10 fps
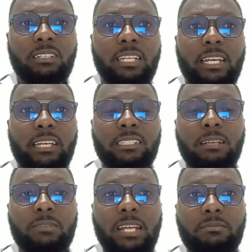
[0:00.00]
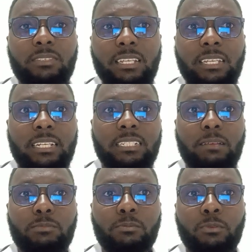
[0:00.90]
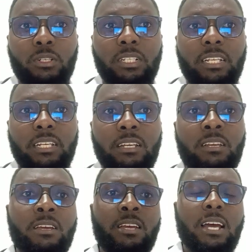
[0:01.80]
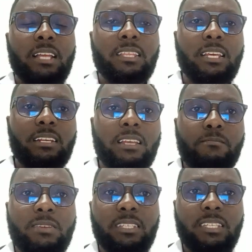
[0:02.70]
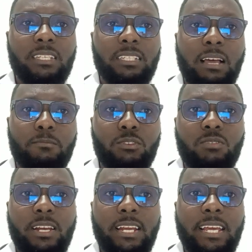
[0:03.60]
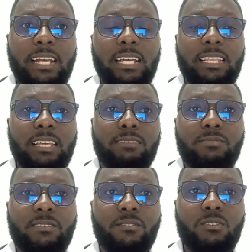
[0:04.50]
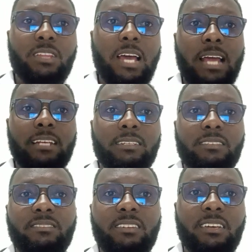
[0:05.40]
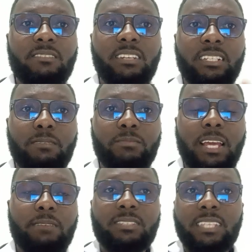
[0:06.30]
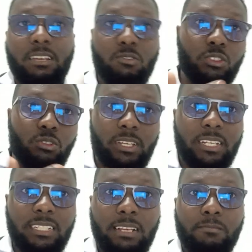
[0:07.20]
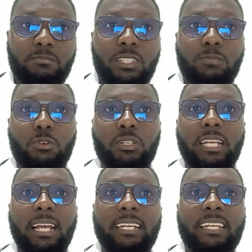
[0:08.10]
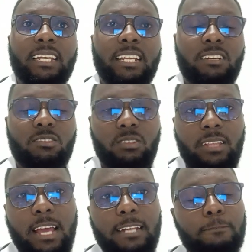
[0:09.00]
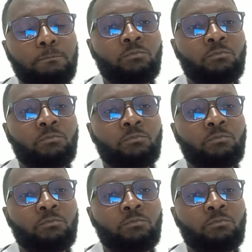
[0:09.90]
okay. Sometimes they get some spotting, and then their menses come to an end, and then before that, after sometimes they also get some spotting again and all that.